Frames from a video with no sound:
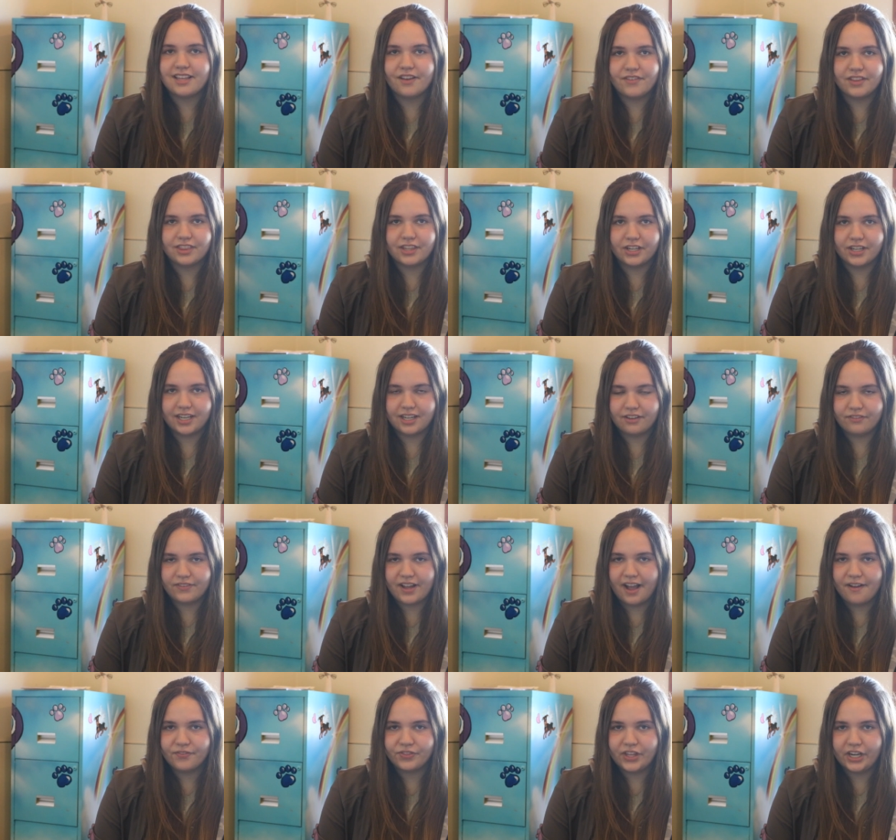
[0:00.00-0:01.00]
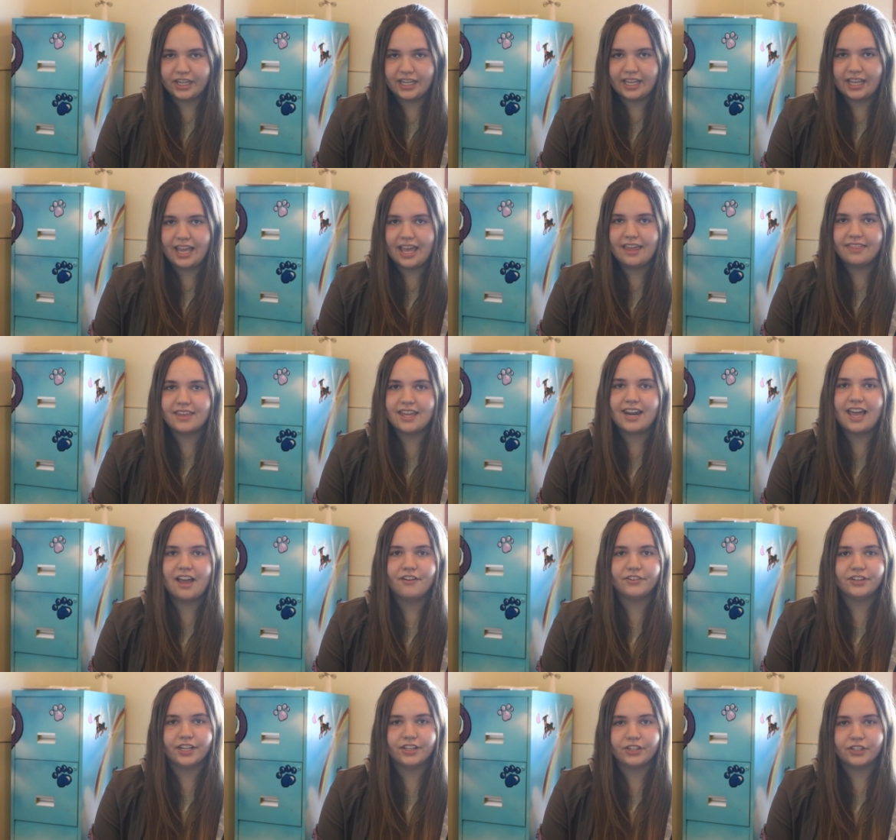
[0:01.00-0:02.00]
7.30 to 5.30, and then
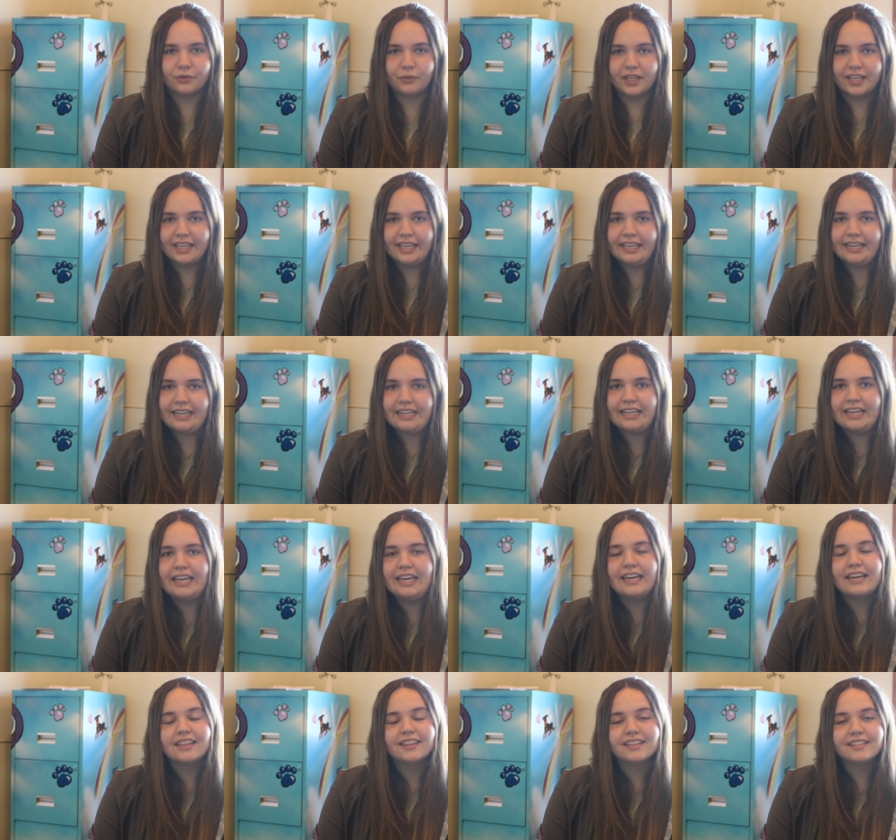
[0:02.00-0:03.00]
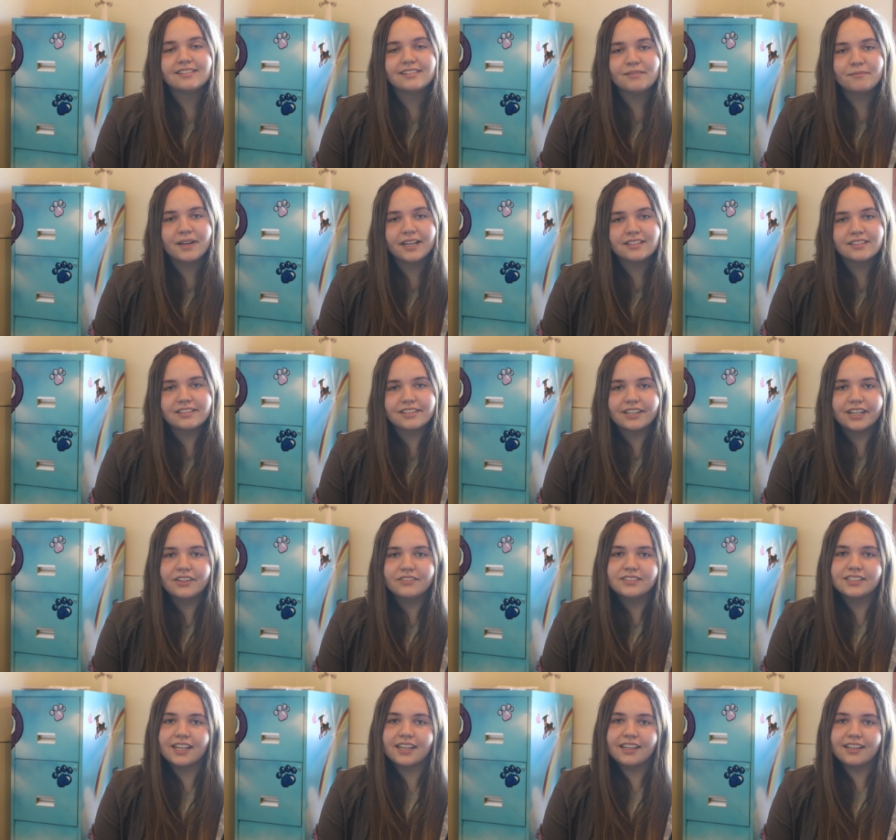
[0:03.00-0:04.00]
every other weekend. This semester
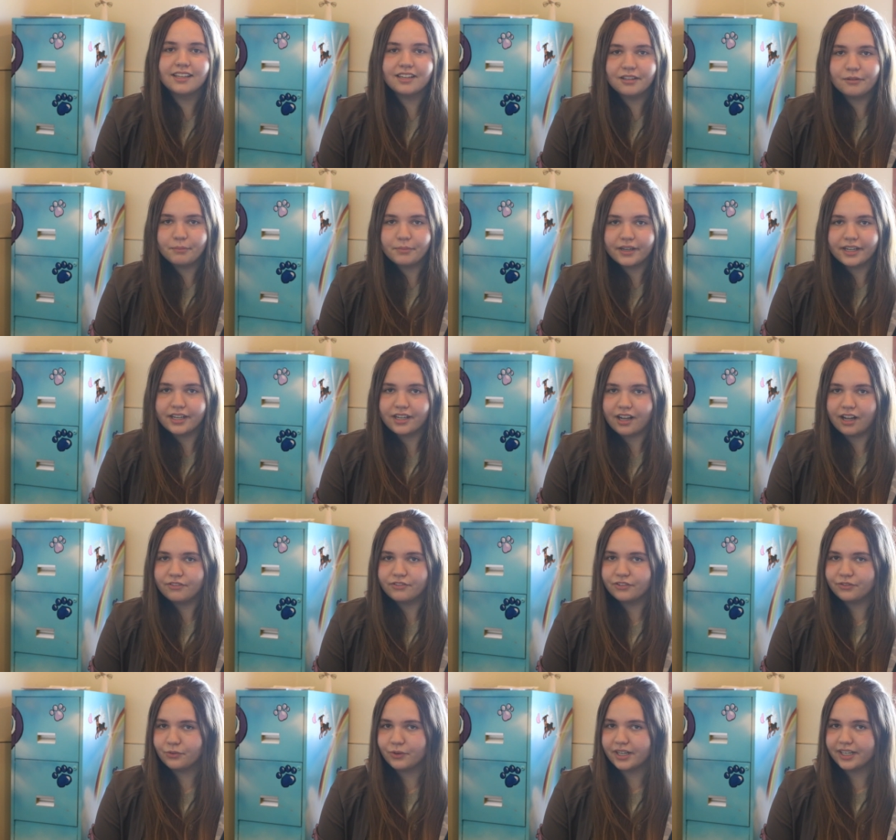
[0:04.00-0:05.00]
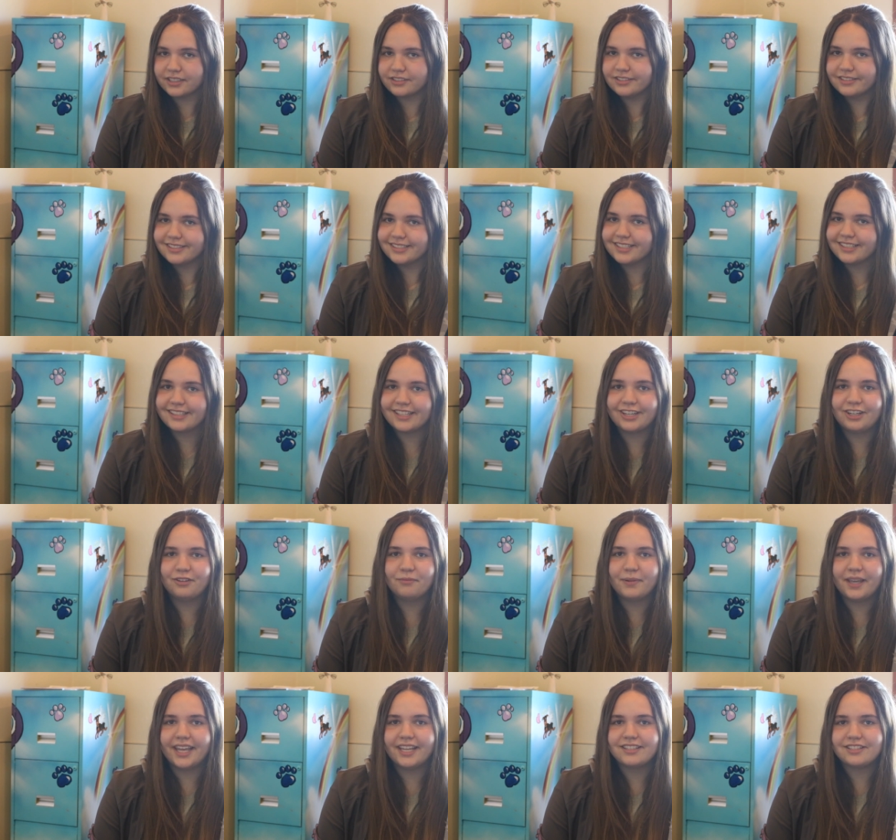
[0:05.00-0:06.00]
I've taken a break off of work just a
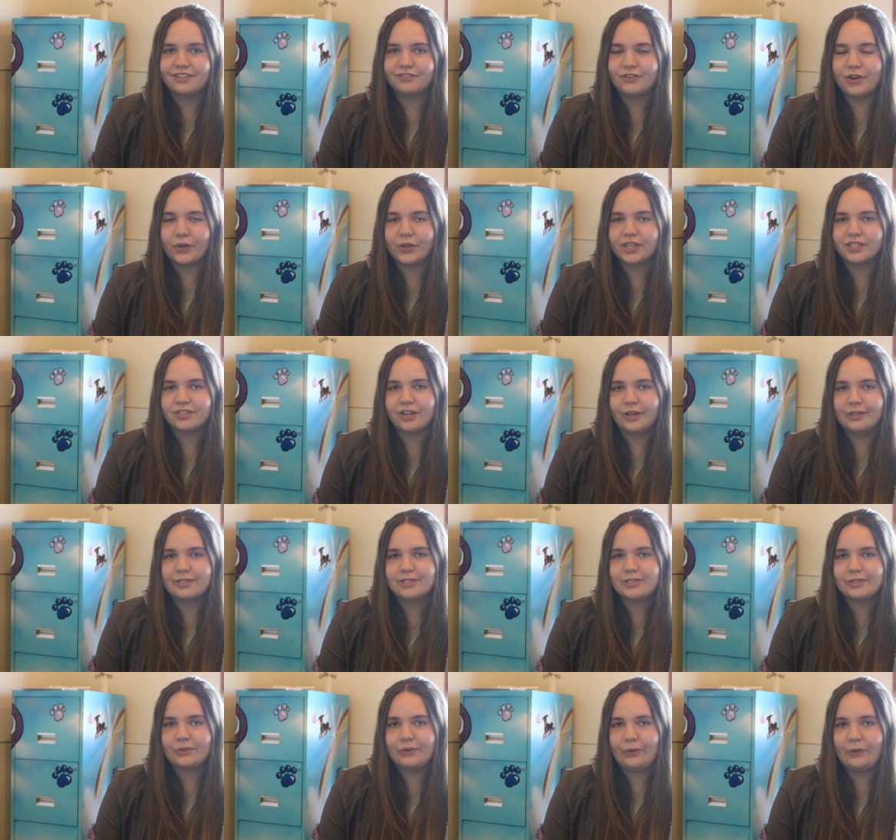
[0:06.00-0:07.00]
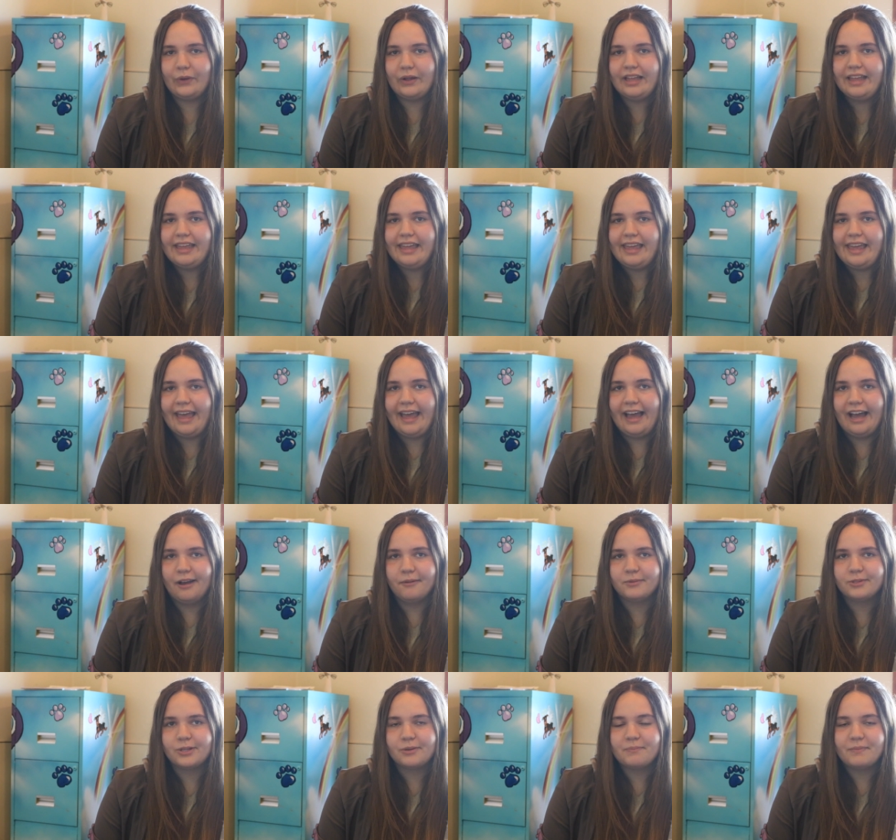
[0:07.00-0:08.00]
little bit to focus on school.
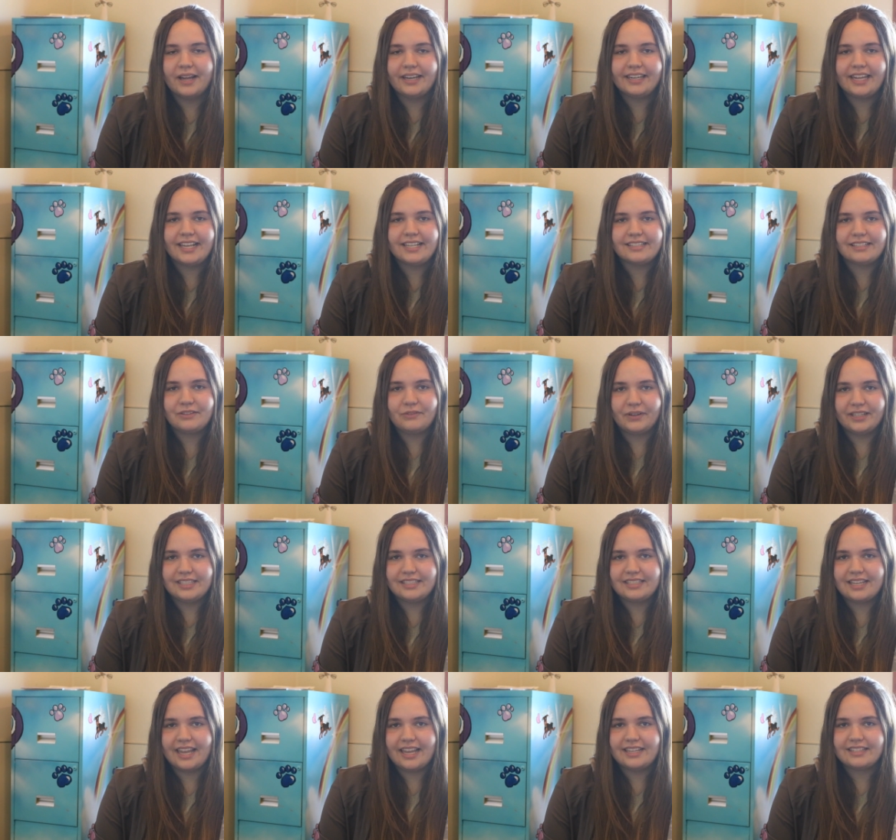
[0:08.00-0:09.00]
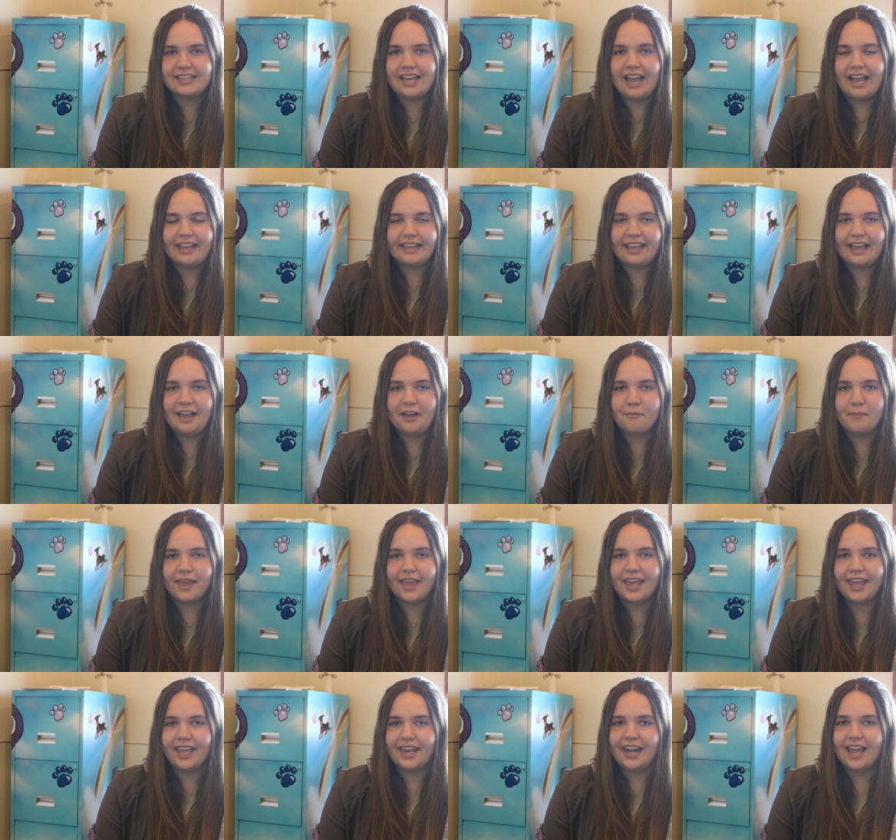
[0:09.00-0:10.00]
Um, so Mondays and Wednesdays I come
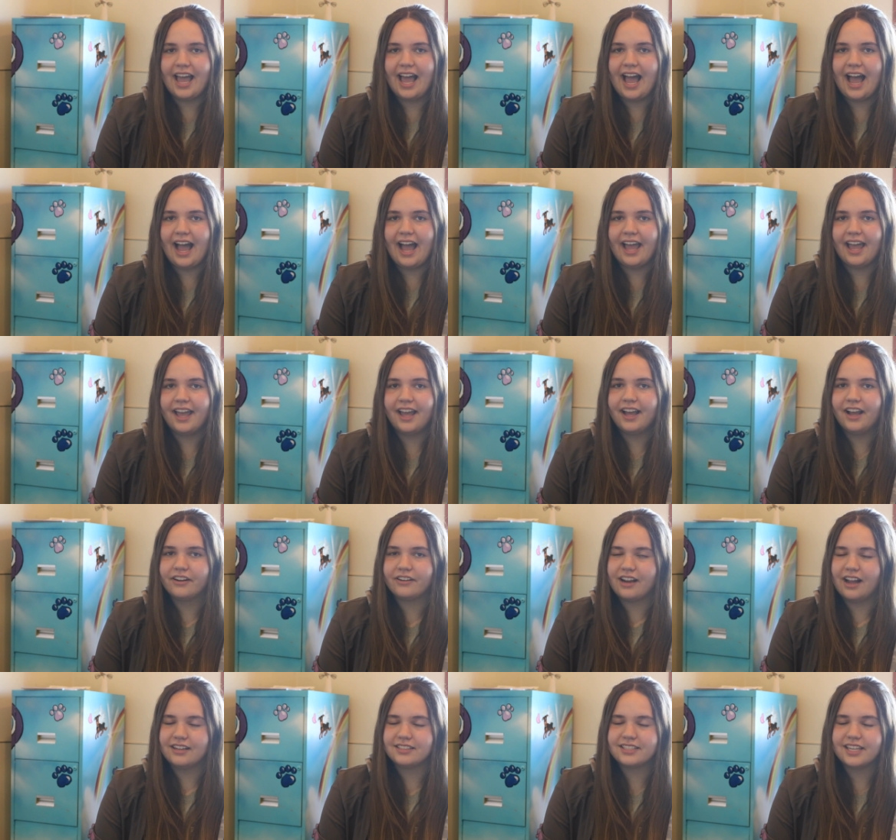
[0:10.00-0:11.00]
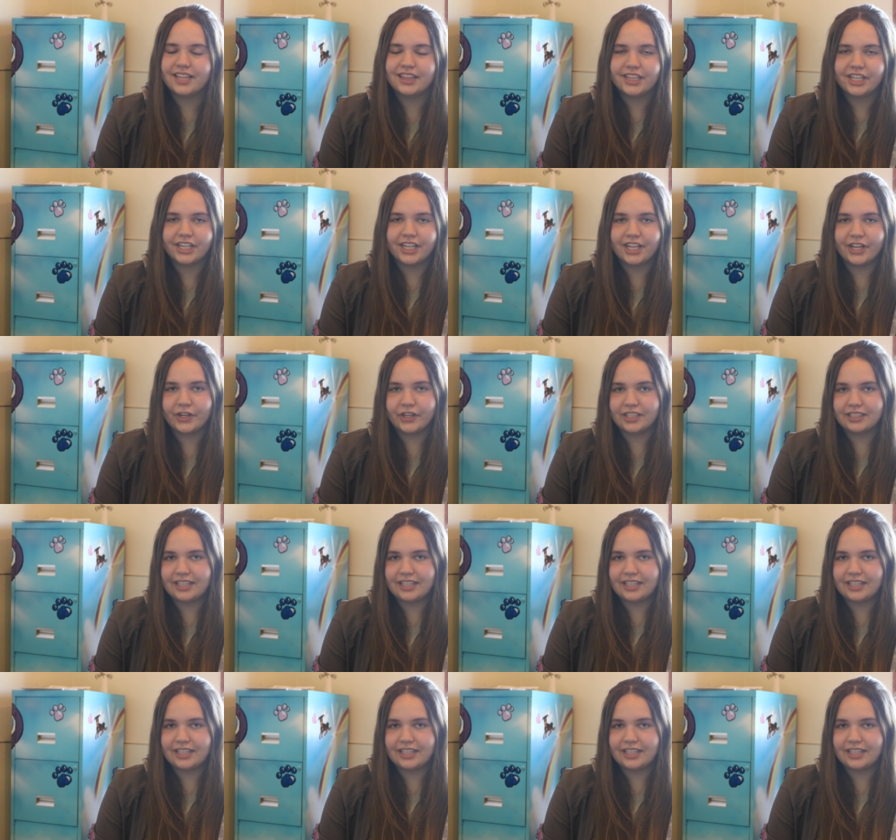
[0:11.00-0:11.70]
in at around 10:30 or